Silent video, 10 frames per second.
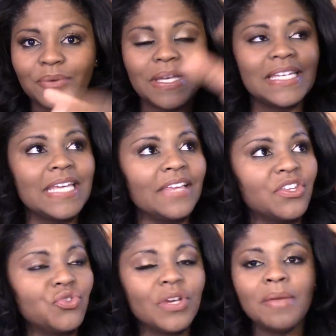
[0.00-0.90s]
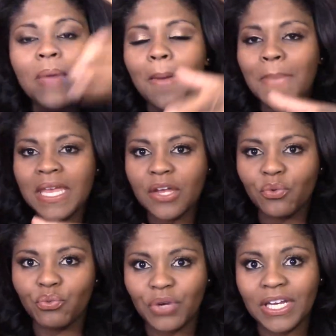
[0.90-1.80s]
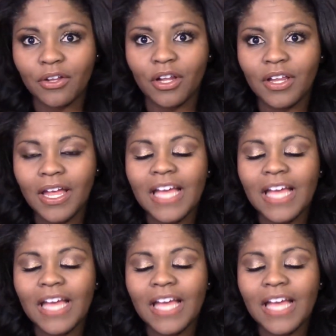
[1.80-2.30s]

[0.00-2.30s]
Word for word: We can take the dream and make it real.